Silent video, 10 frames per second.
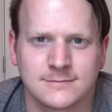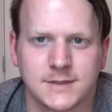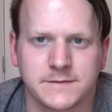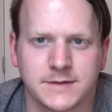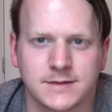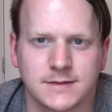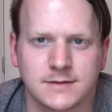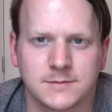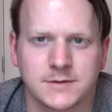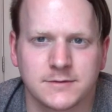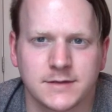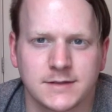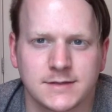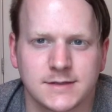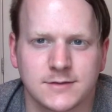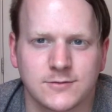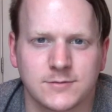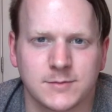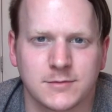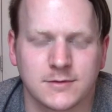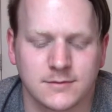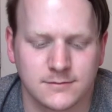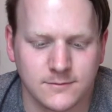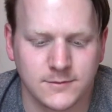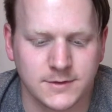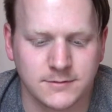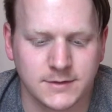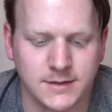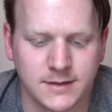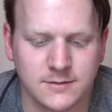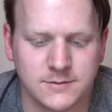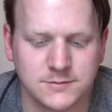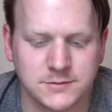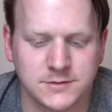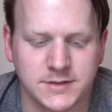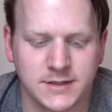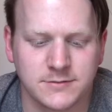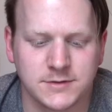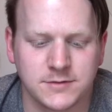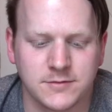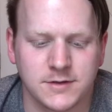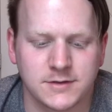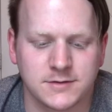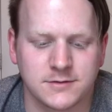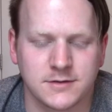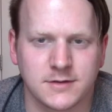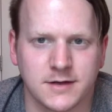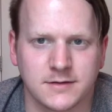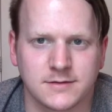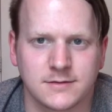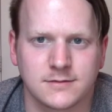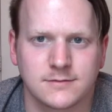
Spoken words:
If I did something crazy, I don't remember. What 3 items would you take with you on a deserted island?